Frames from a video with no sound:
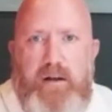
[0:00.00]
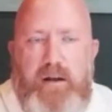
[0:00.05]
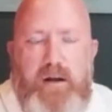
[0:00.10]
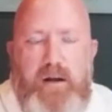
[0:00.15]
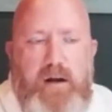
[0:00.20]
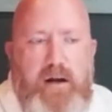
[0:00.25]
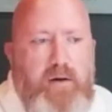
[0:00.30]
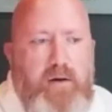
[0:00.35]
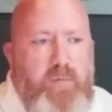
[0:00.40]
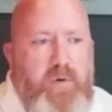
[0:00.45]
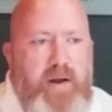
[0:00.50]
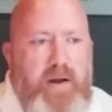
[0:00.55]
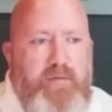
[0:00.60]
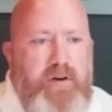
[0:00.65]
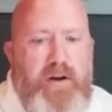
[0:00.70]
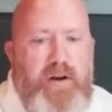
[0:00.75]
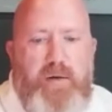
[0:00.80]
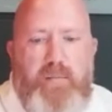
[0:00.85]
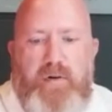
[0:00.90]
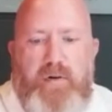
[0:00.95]
We have a
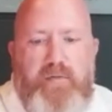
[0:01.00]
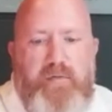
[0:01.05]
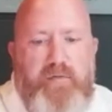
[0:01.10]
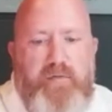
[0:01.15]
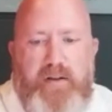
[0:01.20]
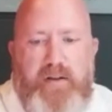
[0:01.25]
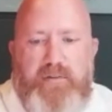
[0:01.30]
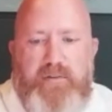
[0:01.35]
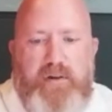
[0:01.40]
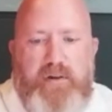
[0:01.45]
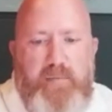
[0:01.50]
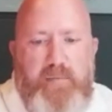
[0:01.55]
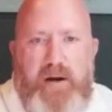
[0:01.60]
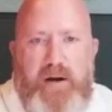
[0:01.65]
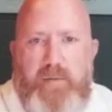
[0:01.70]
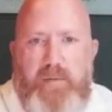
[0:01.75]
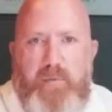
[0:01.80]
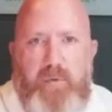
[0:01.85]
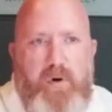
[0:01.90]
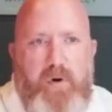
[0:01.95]
number of events coming
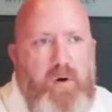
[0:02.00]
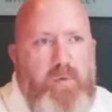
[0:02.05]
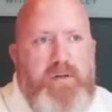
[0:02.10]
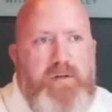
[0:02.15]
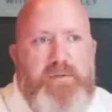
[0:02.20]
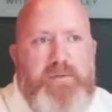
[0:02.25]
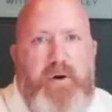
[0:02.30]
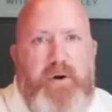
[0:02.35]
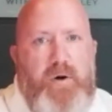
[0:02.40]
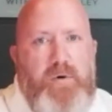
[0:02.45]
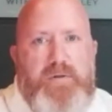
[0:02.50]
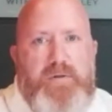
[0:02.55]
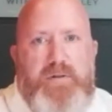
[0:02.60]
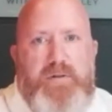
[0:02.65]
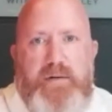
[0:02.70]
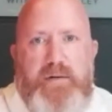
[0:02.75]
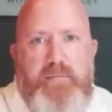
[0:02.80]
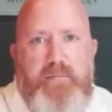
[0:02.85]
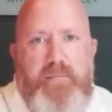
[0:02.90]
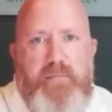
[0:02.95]
up. We're always posting
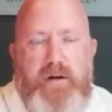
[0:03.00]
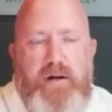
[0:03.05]
them.